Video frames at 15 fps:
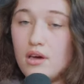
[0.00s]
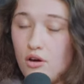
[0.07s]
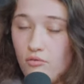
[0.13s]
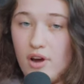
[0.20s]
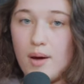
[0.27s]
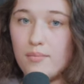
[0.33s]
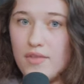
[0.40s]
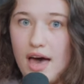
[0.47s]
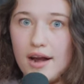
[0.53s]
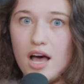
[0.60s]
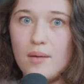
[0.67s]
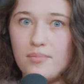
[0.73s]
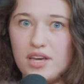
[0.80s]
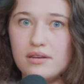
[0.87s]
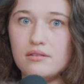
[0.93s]
ramp that
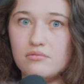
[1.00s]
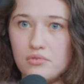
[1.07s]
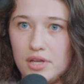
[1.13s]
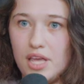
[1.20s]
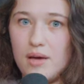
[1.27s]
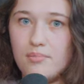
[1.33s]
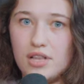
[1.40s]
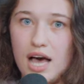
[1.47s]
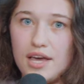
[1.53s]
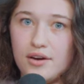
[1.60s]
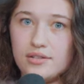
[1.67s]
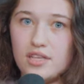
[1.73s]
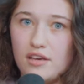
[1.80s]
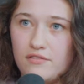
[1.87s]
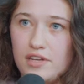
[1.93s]
up and really apply
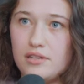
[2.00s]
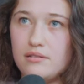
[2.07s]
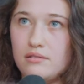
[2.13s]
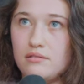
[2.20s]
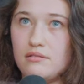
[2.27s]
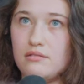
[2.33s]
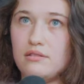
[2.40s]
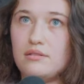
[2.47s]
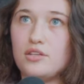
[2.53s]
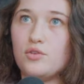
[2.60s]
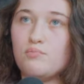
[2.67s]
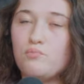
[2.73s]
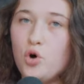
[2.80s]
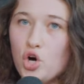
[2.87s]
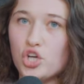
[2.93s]
yourself and
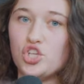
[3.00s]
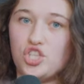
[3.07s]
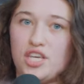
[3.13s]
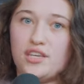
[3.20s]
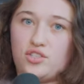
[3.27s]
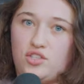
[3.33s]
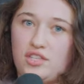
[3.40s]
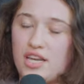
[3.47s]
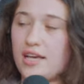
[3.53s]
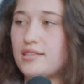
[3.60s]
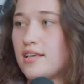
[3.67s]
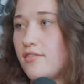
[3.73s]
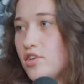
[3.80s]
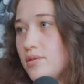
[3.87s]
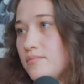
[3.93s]
push things to the next
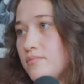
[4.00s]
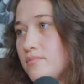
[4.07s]
level.